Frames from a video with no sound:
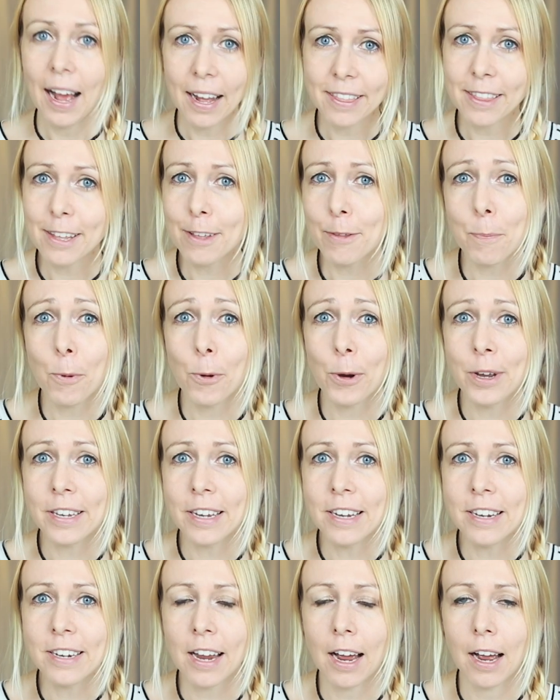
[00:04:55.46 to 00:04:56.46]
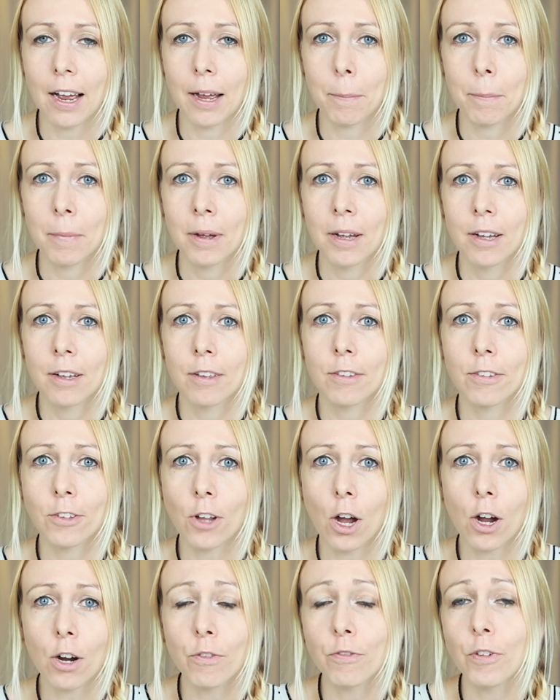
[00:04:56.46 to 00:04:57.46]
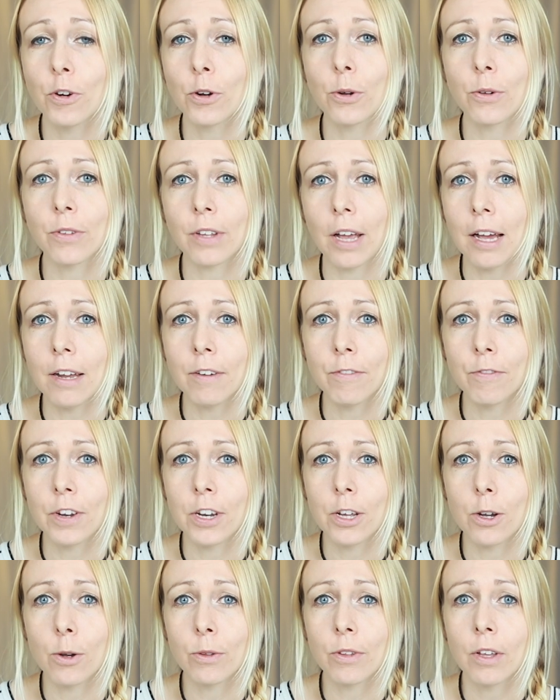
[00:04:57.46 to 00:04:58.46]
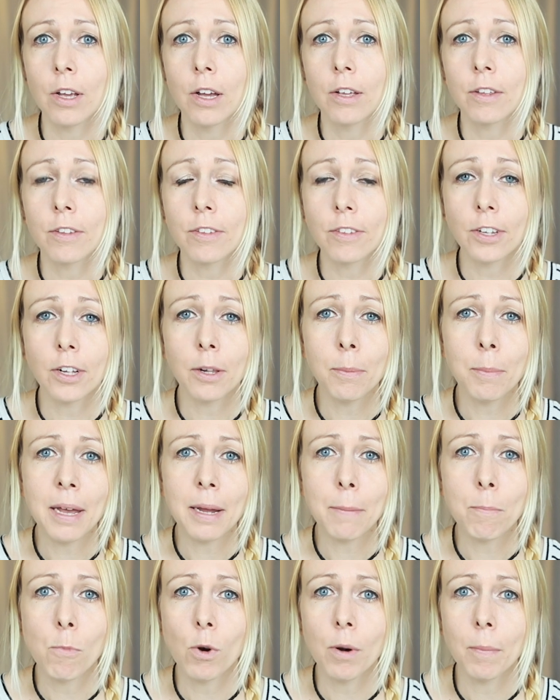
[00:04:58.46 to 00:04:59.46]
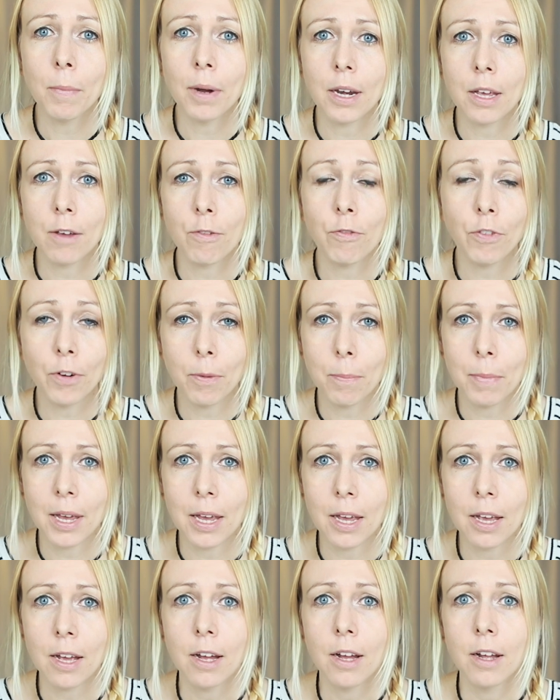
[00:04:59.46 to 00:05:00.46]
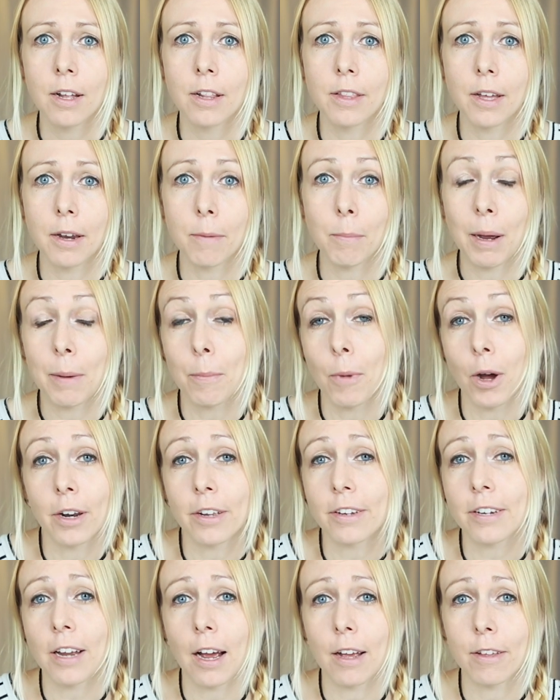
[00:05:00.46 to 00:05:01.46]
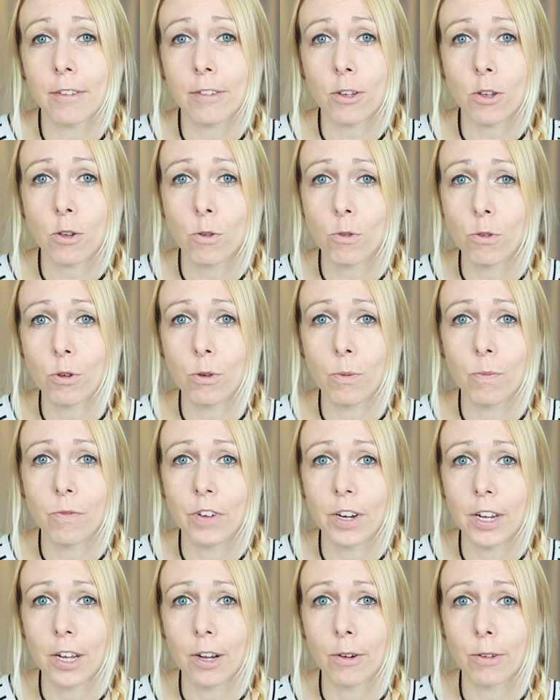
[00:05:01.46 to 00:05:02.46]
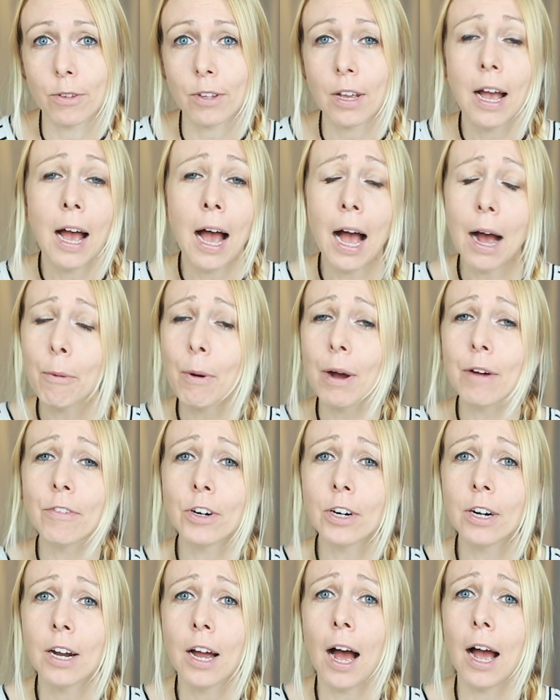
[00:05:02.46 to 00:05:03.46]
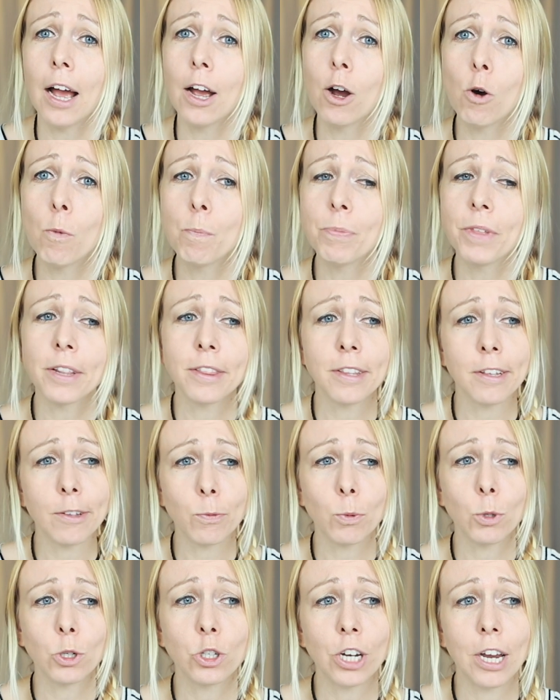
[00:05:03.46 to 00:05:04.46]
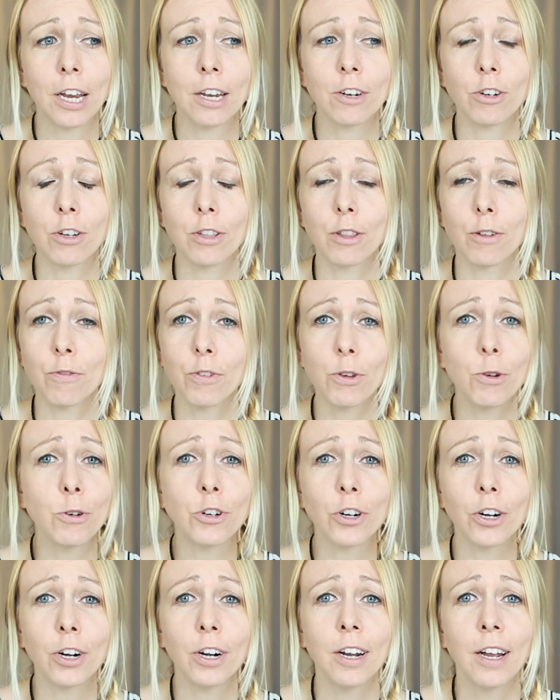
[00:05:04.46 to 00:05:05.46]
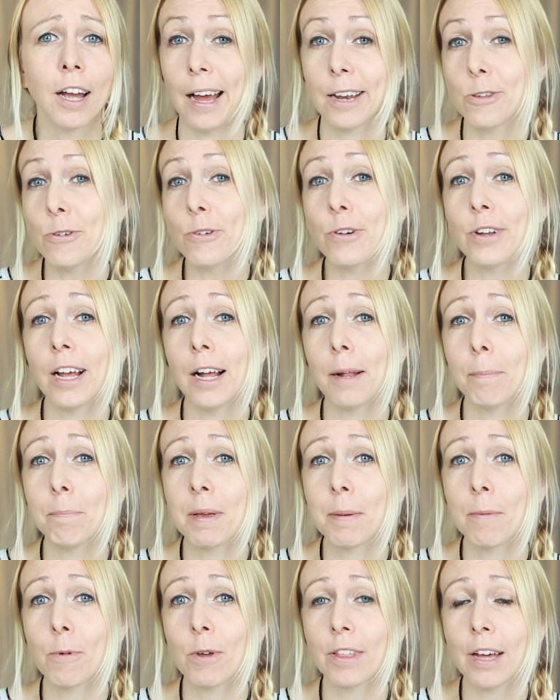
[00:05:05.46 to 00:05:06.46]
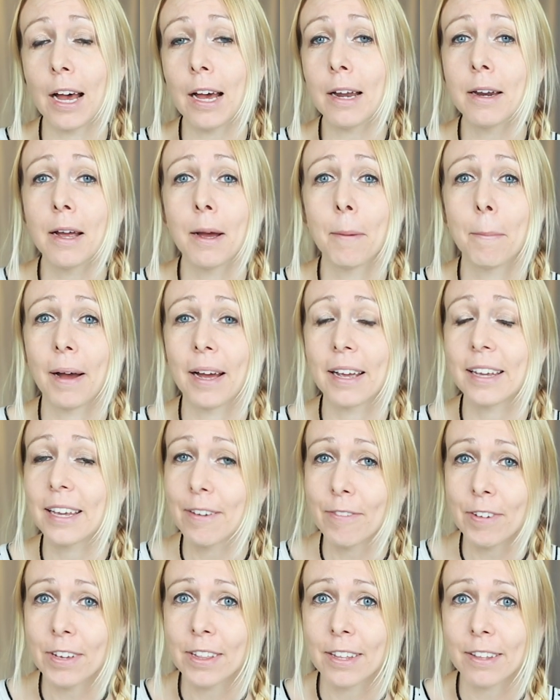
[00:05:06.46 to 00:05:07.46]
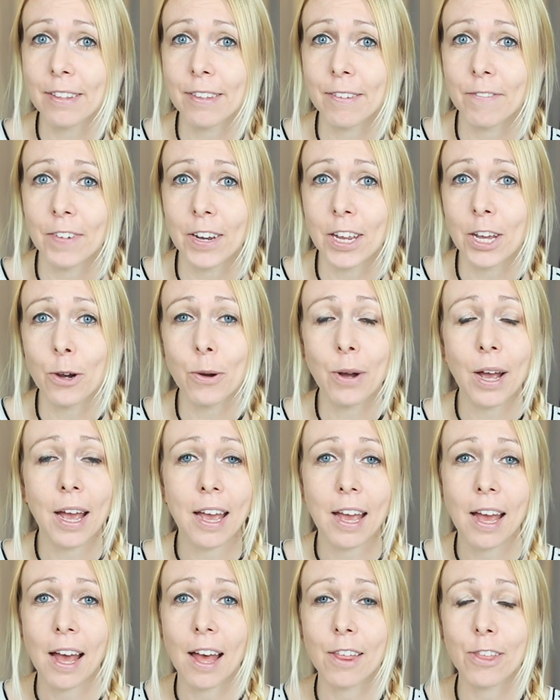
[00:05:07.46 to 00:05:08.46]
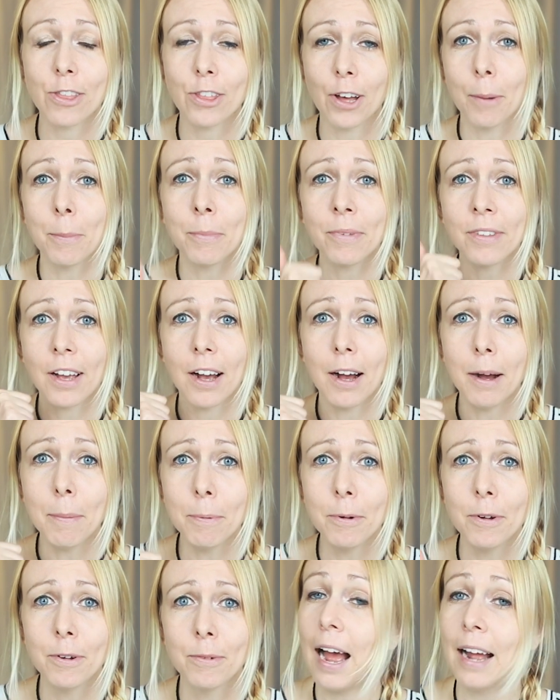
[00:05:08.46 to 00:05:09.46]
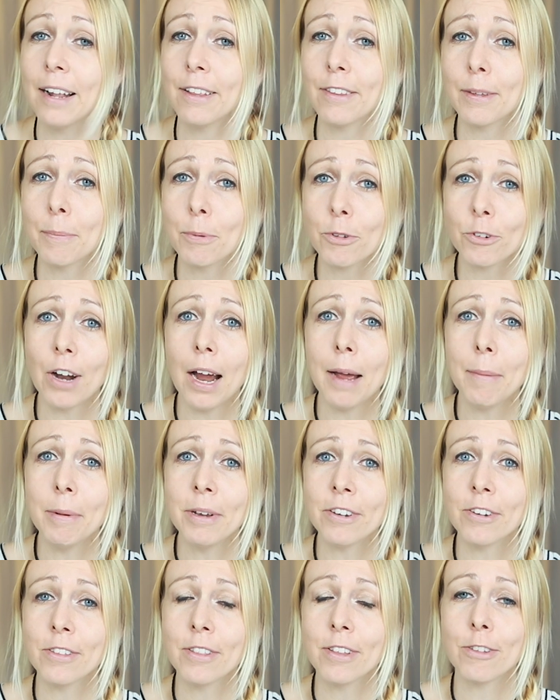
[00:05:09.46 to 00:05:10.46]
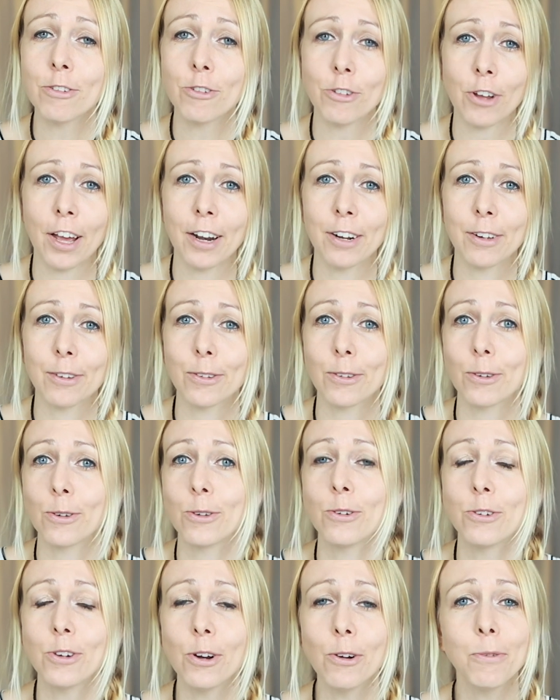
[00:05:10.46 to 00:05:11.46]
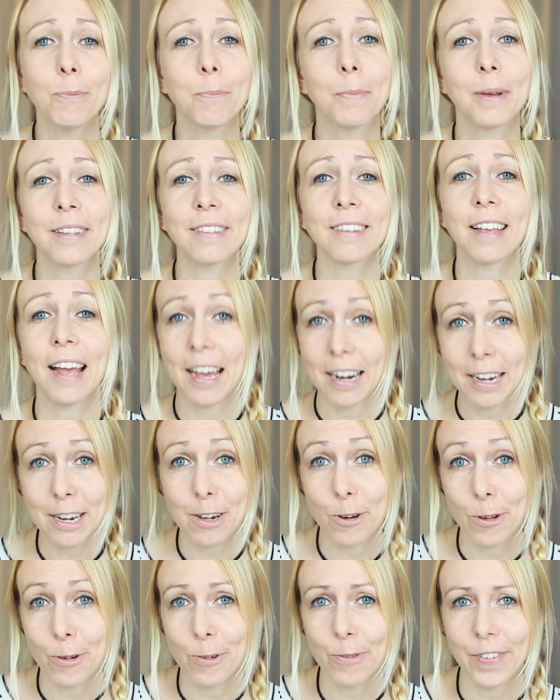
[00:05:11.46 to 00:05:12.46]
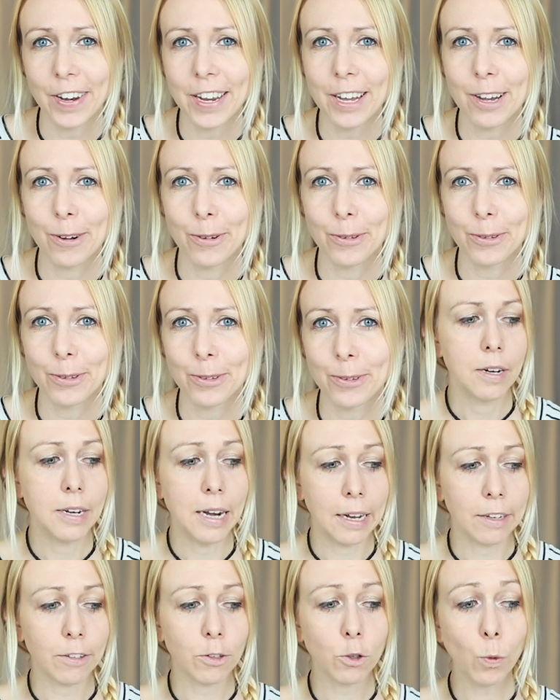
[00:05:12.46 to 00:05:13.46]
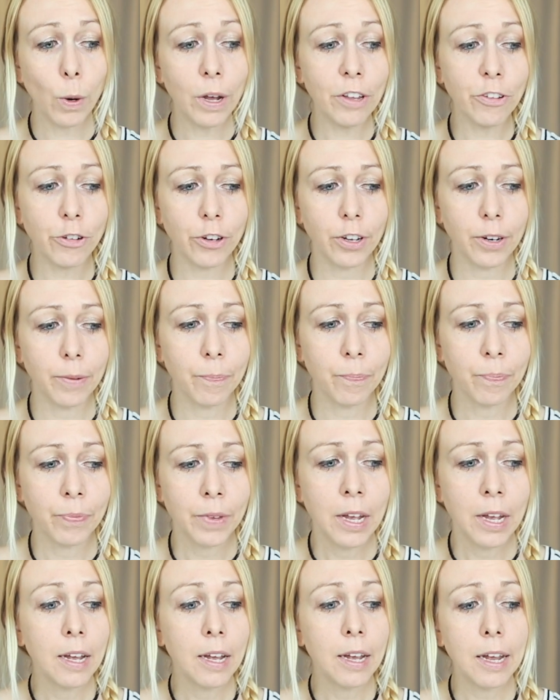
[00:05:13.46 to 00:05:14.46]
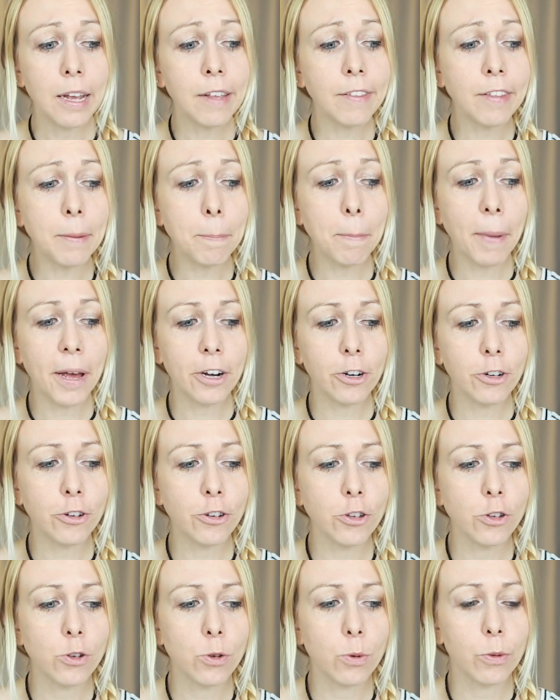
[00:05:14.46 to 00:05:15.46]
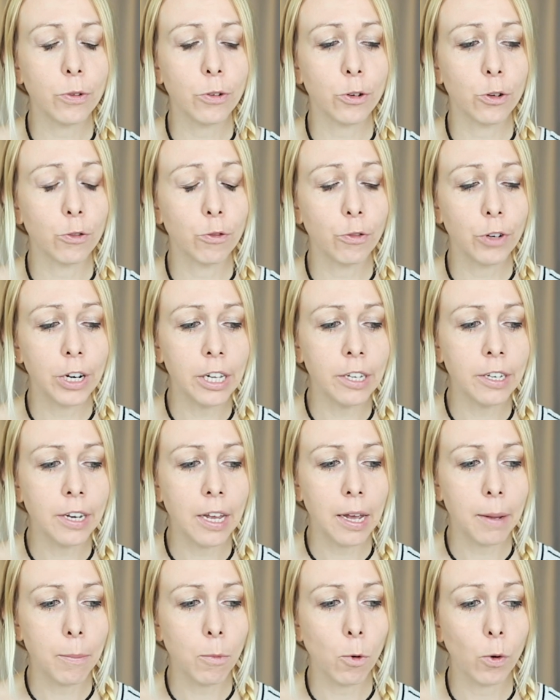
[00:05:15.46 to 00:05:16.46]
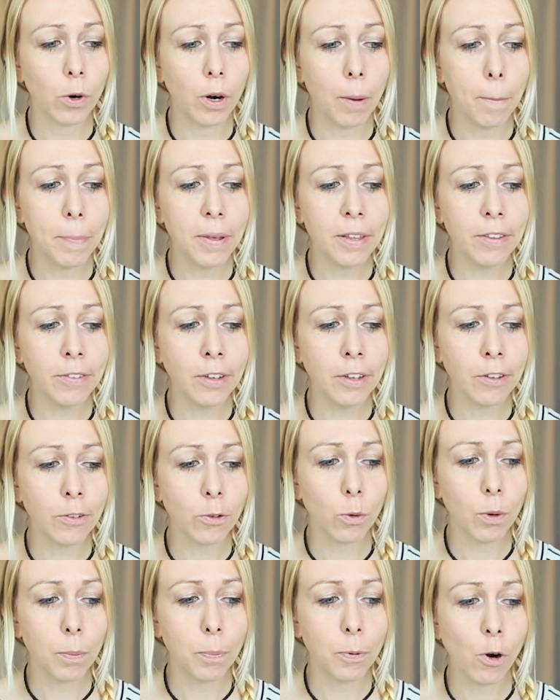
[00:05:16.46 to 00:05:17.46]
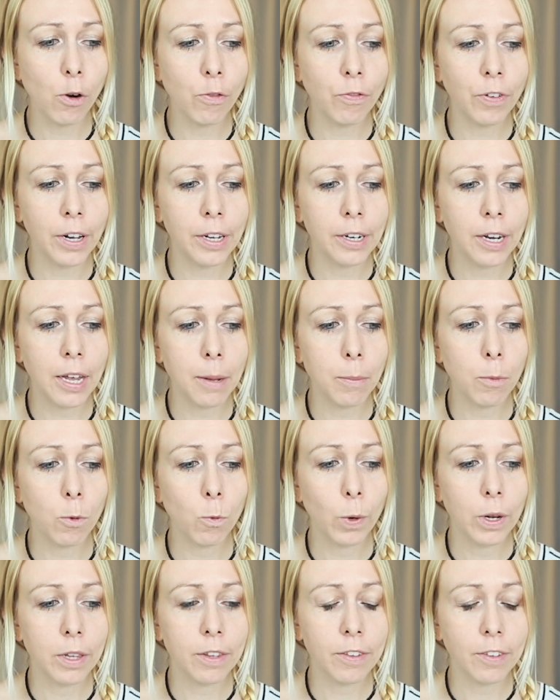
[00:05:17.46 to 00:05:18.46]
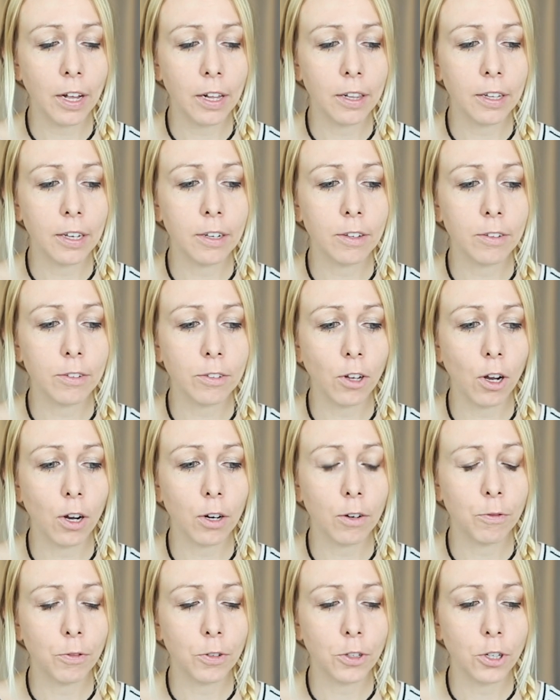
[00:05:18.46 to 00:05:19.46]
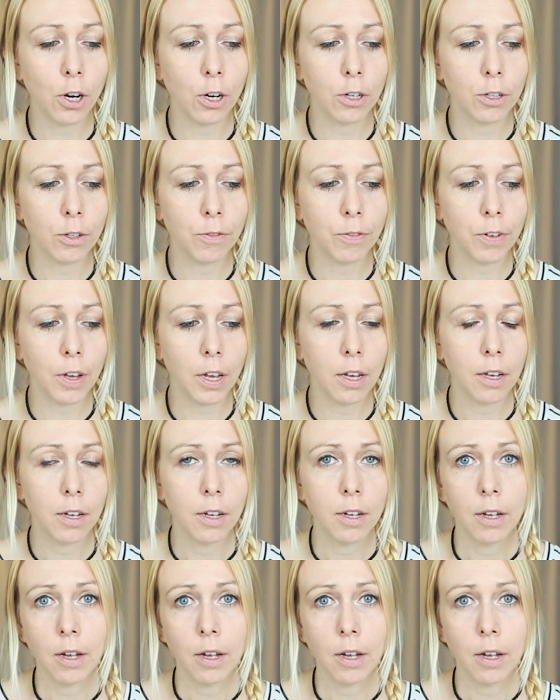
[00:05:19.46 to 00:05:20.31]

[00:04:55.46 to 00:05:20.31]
At this point in time, stock photos and videos still make more money for me than my monetized YouTube videos. However, I hope that this change in the future, and you could help me with that by giving this video a thumbs up and subscribing to this channel so you don't miss any new videos. Next question. Is it better to use your real name or a business or profile name when selling stock photography?